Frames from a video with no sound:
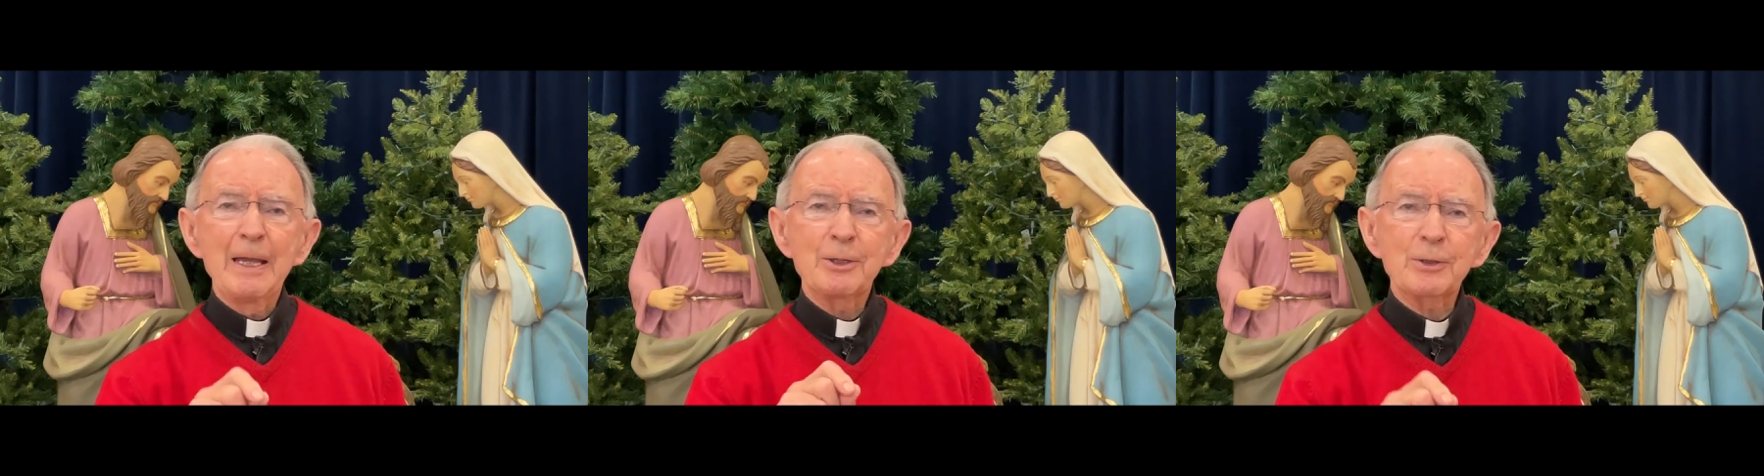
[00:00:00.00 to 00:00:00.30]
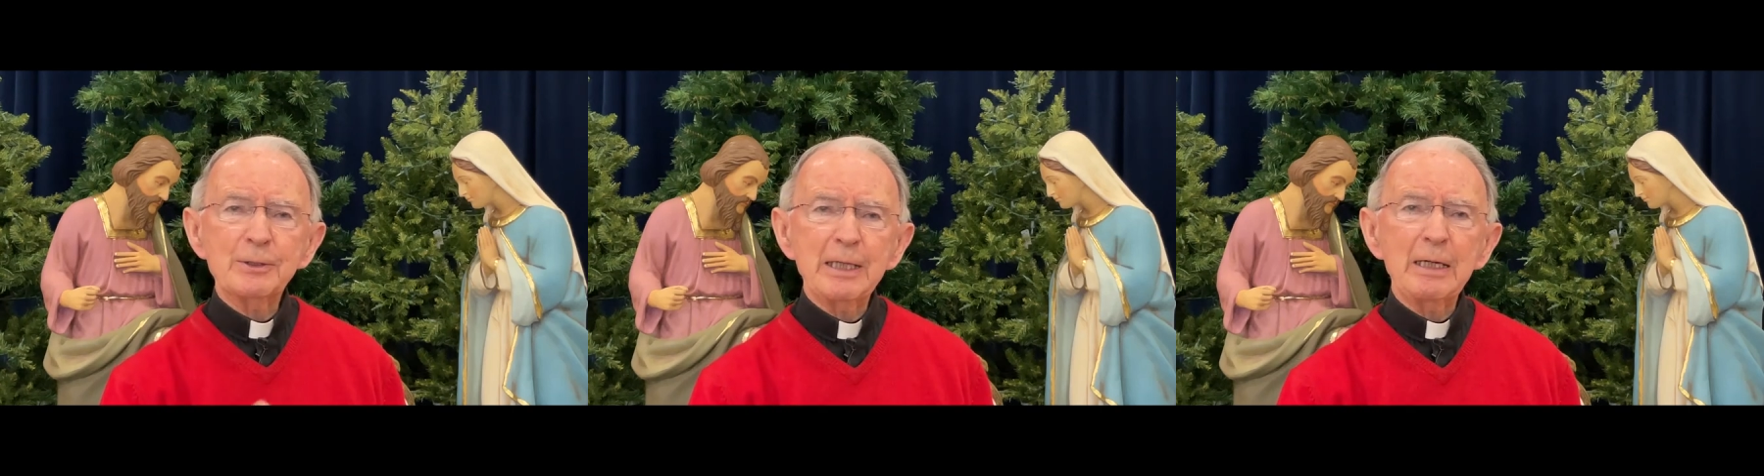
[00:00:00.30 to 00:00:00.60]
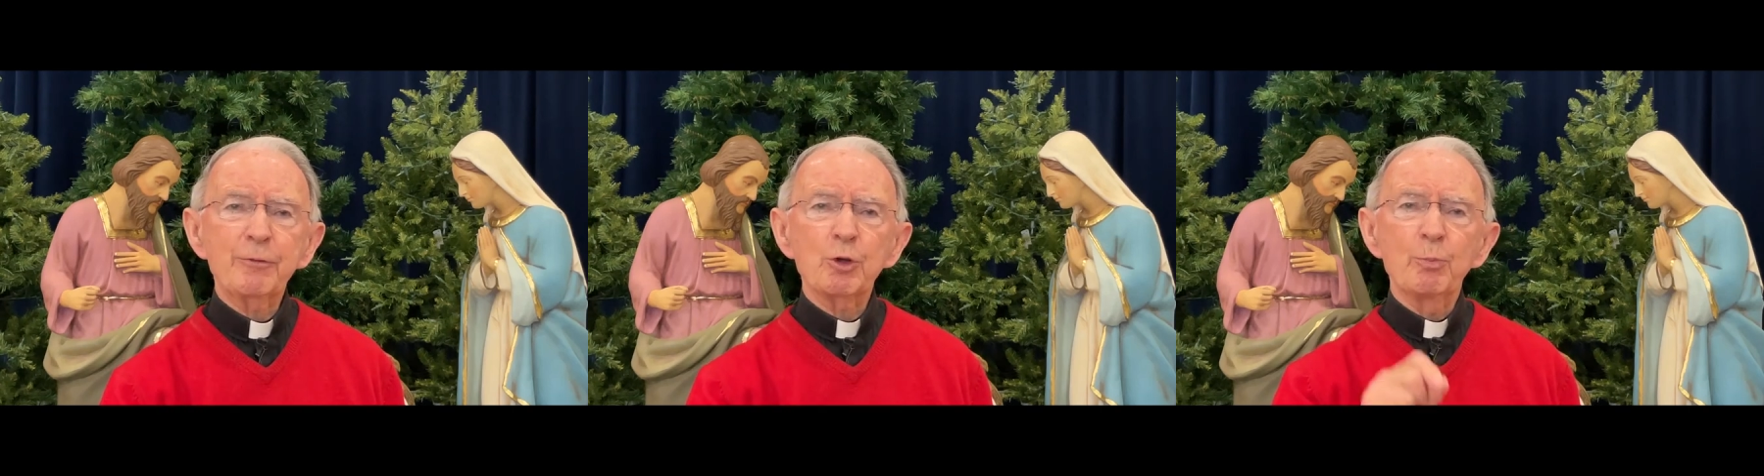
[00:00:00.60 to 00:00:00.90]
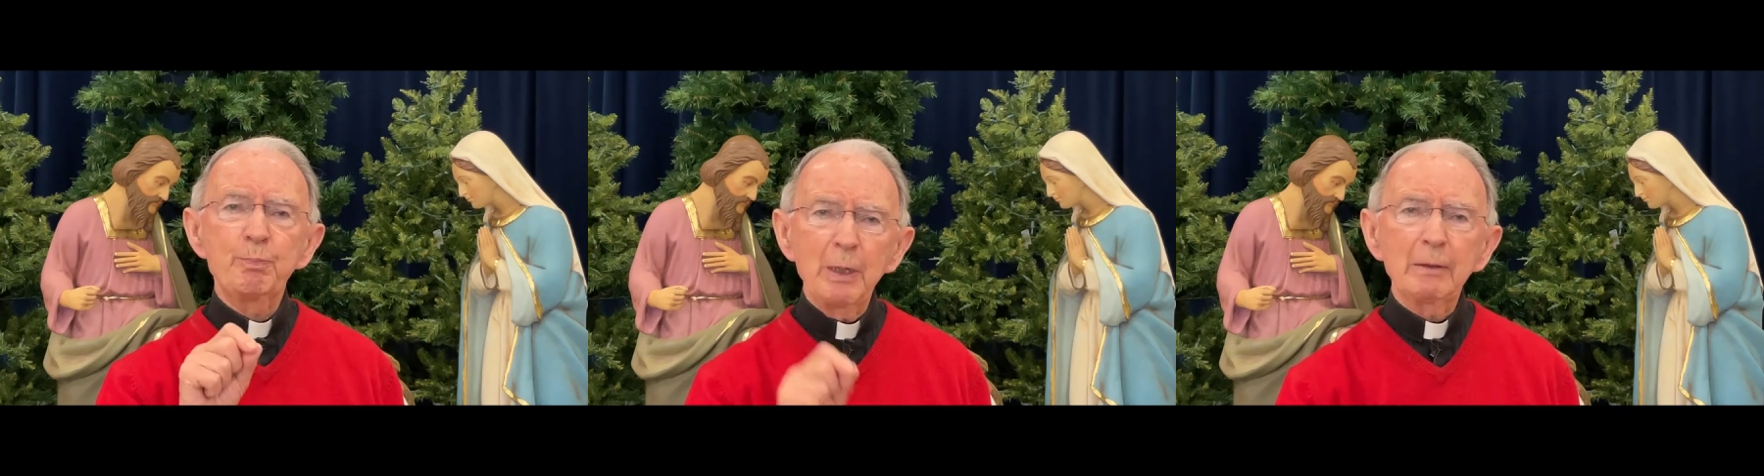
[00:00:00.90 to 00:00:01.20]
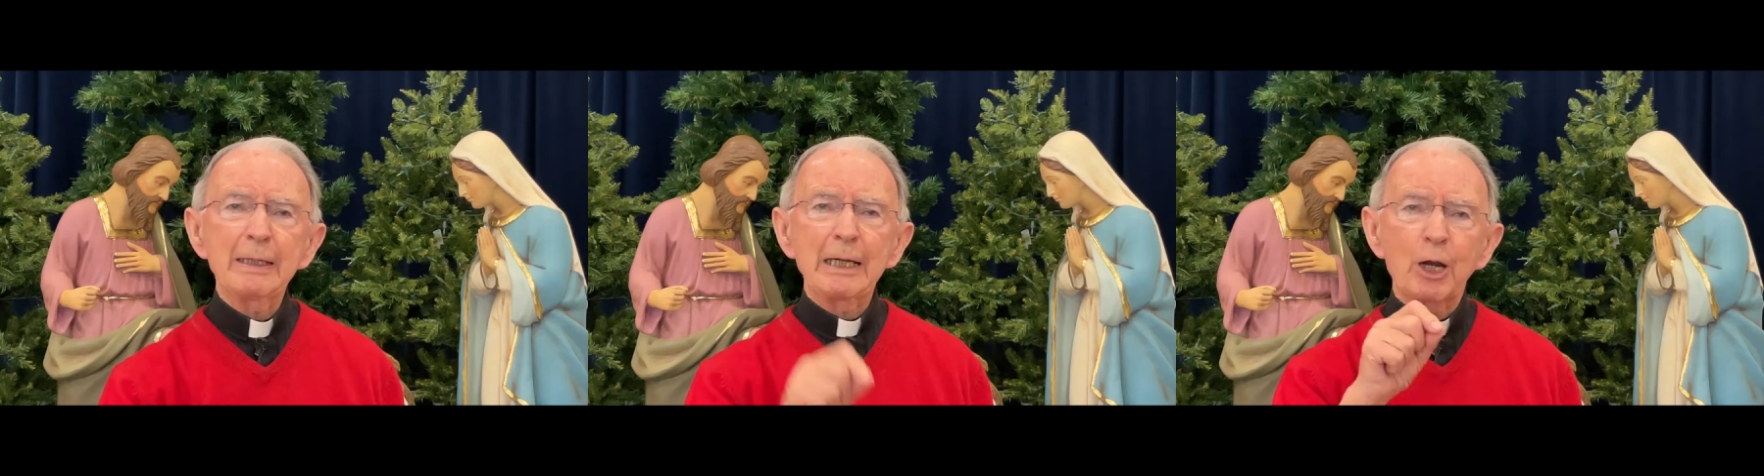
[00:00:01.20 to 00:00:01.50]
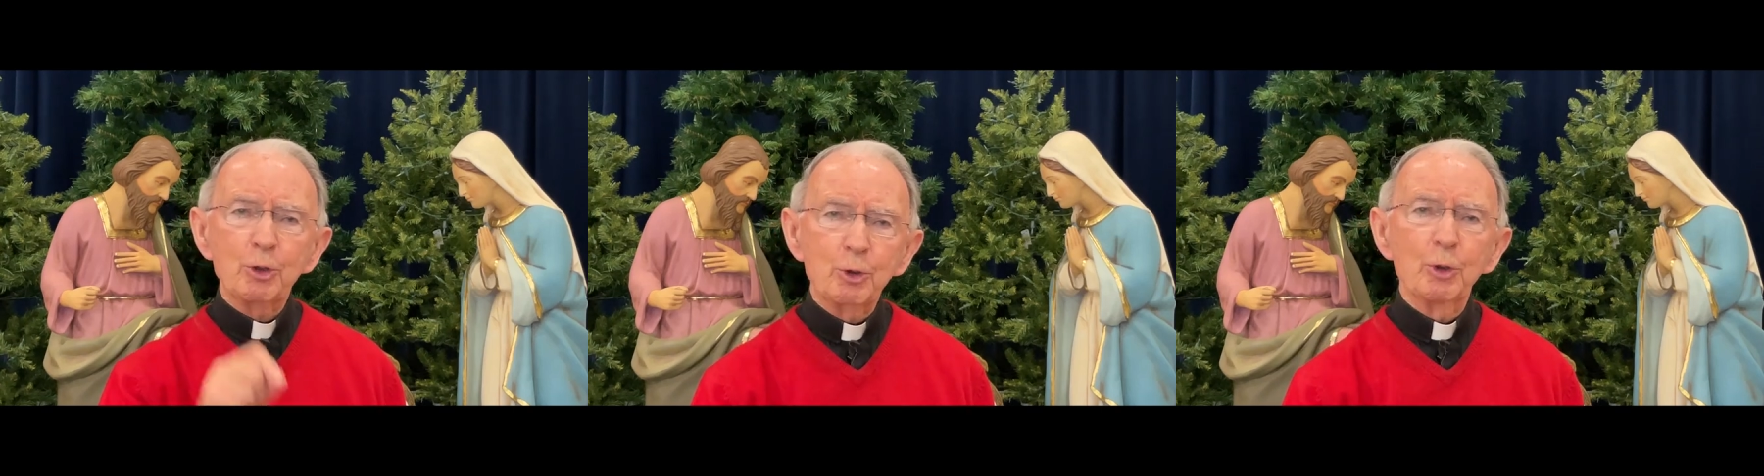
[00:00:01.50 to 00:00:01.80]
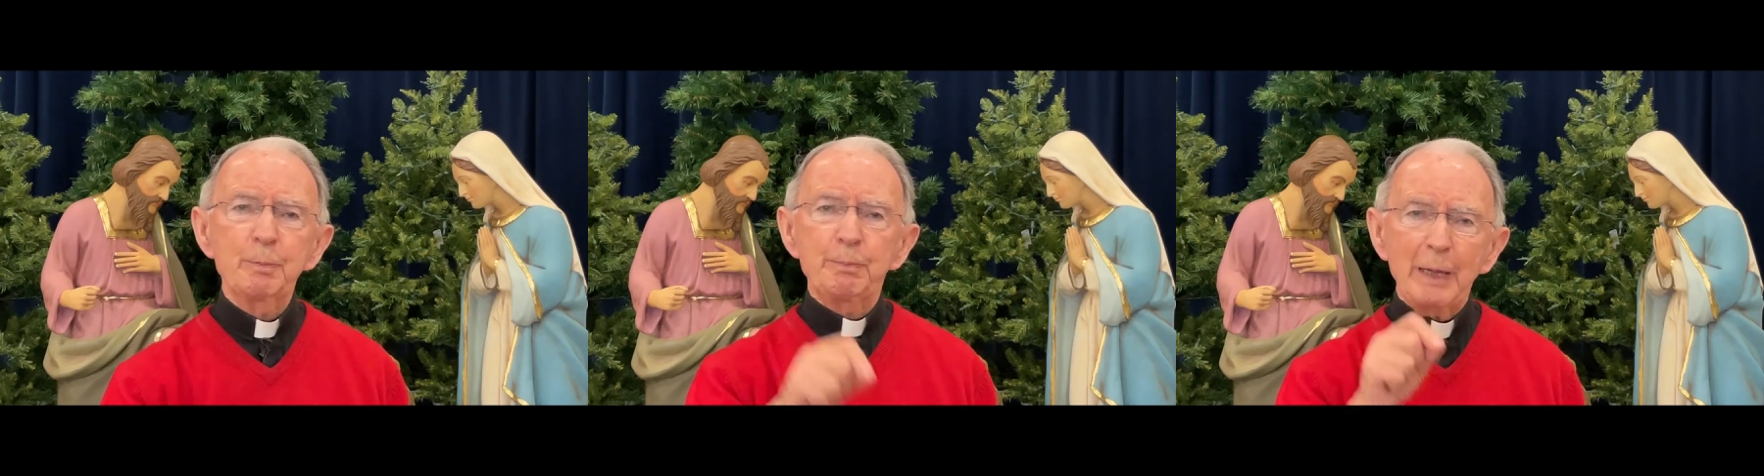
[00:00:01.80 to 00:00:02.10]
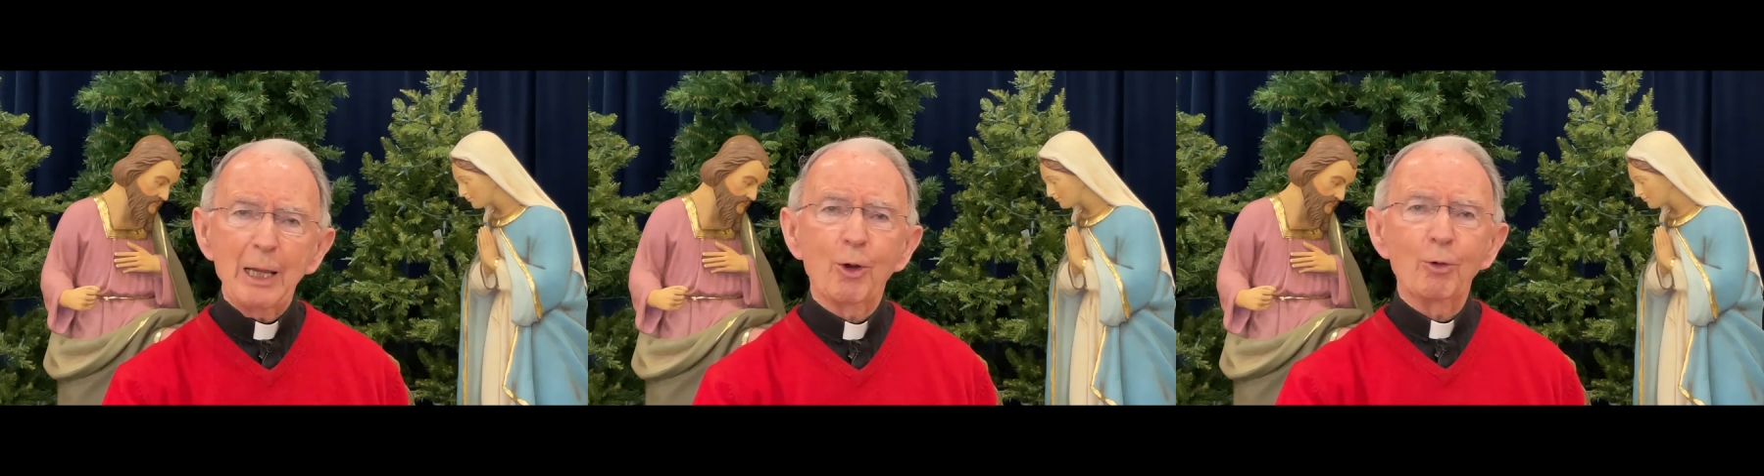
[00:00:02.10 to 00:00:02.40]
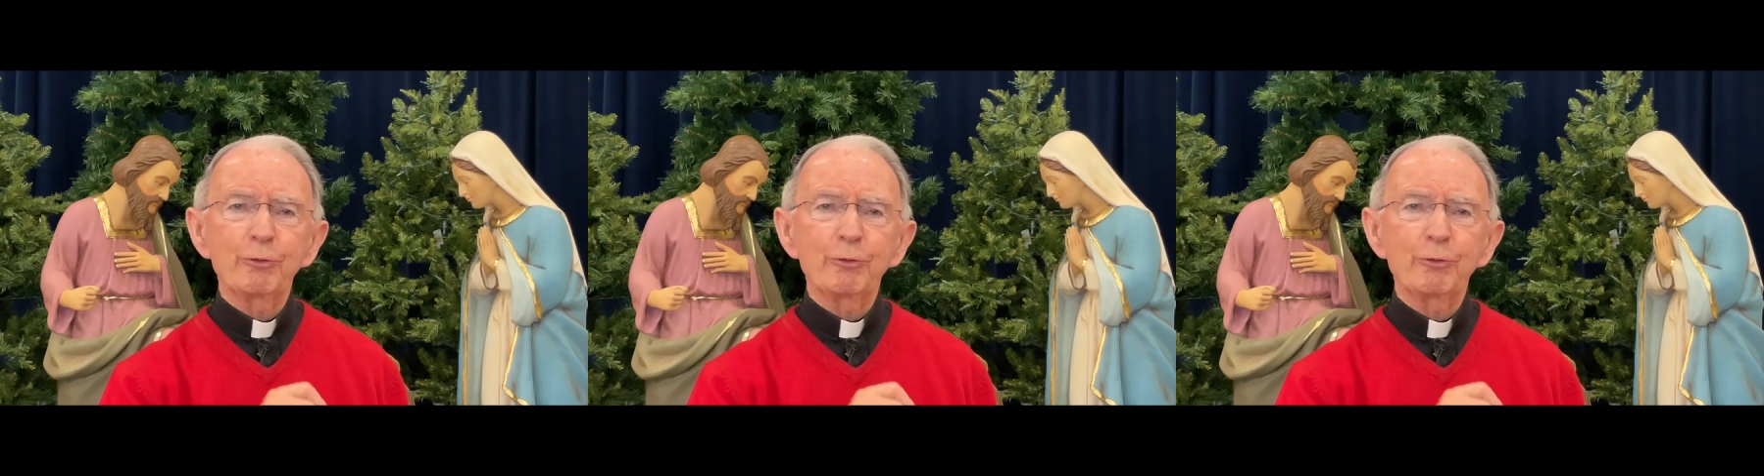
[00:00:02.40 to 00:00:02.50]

to see if you're building a good pillow